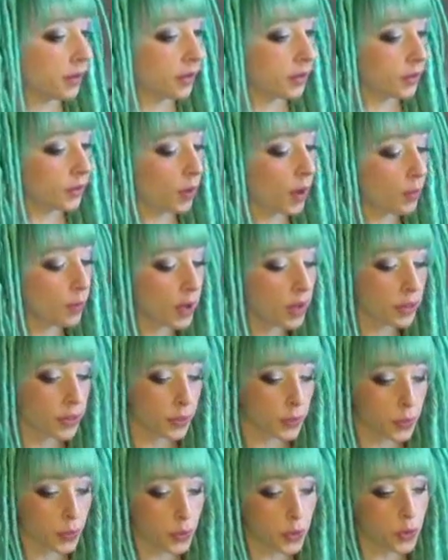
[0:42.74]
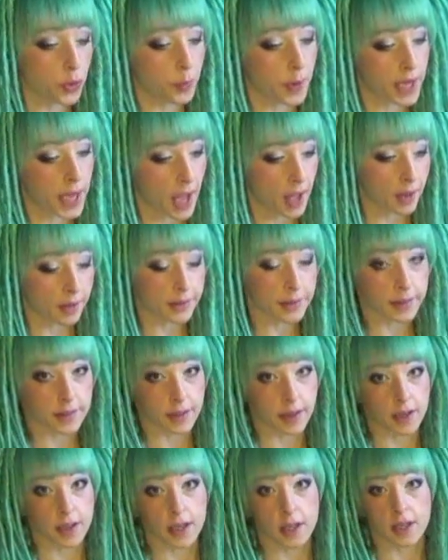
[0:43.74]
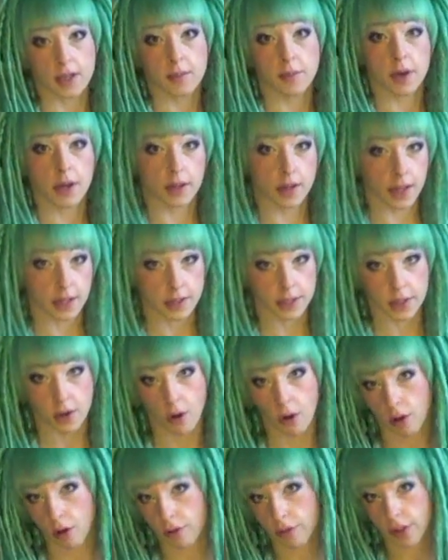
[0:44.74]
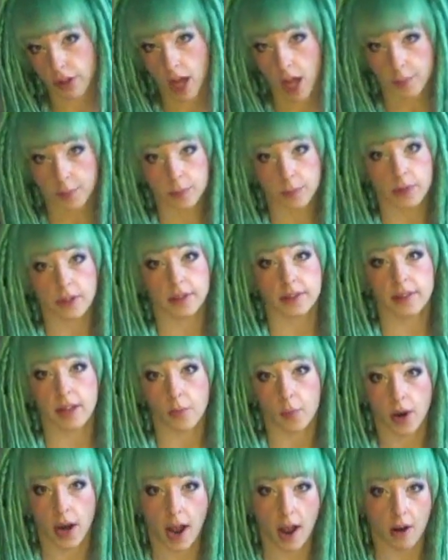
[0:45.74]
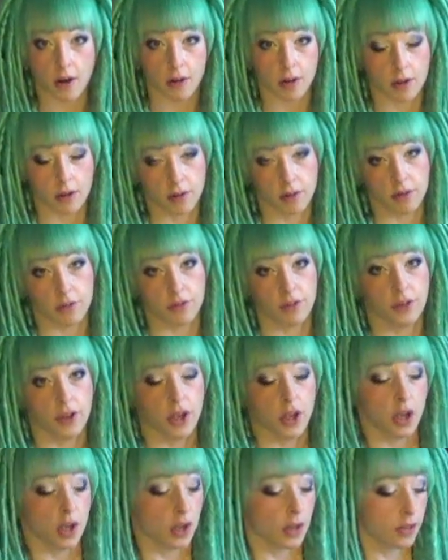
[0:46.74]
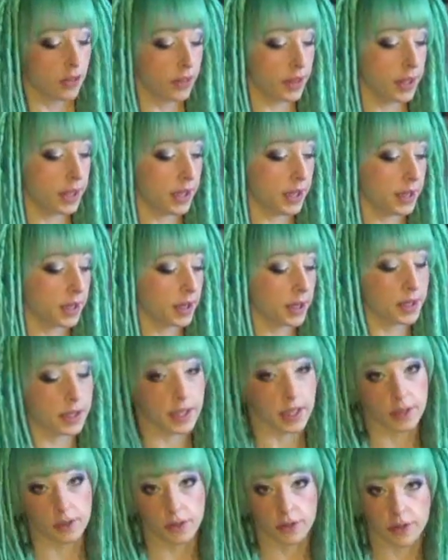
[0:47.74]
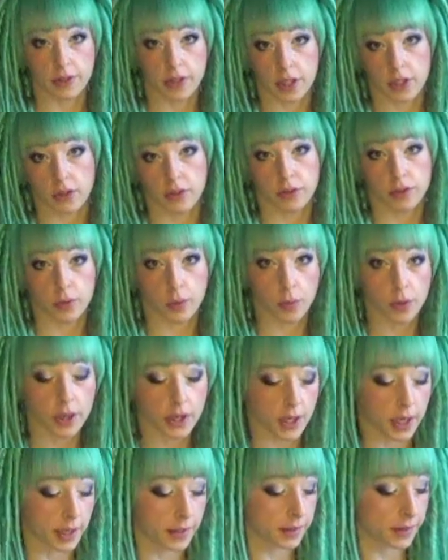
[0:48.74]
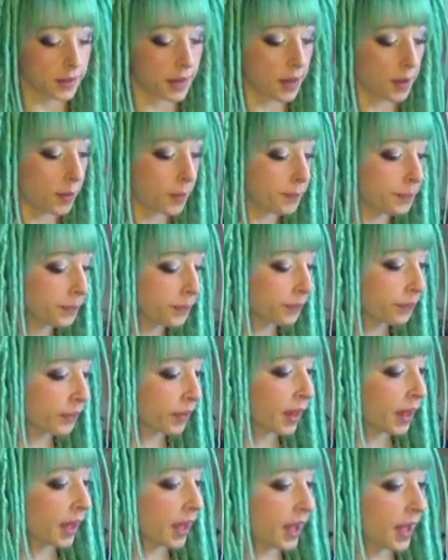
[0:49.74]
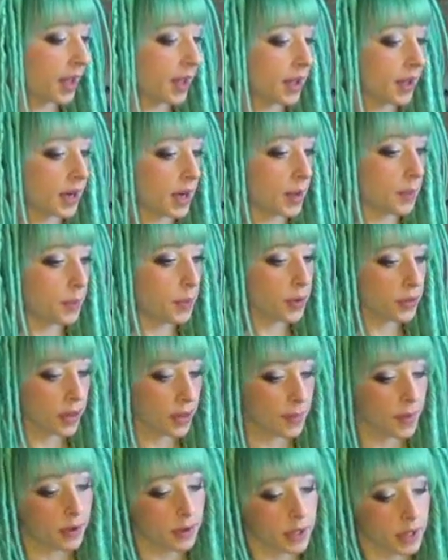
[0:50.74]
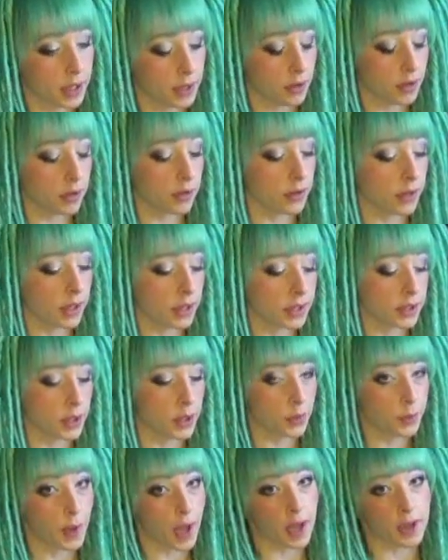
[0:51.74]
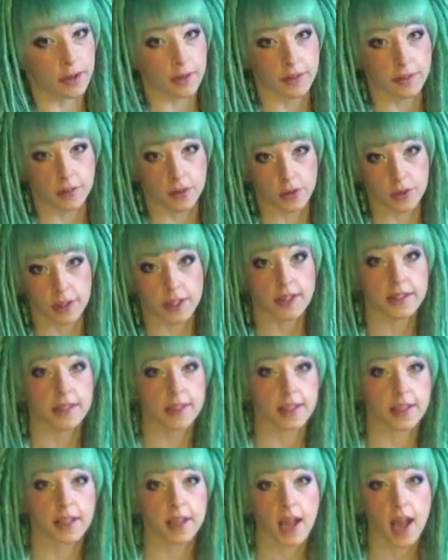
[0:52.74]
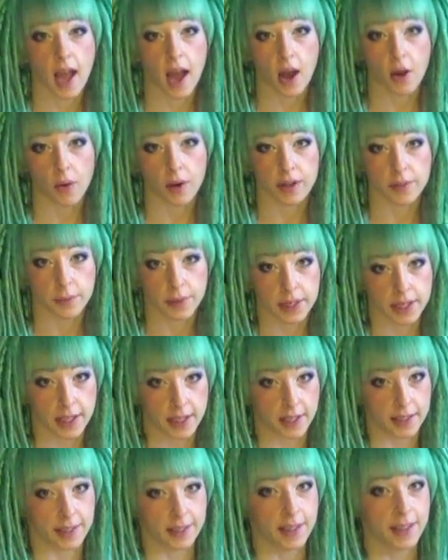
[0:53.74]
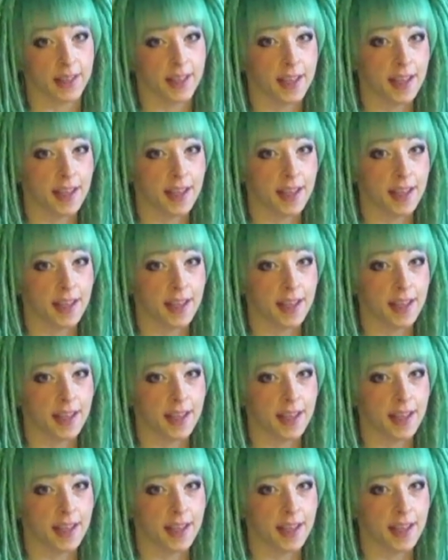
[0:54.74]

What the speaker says: So I went through my house and I collected all of the comic books that were out of the containers that I used to organize them, and I put them out here into piles so you can see how I begin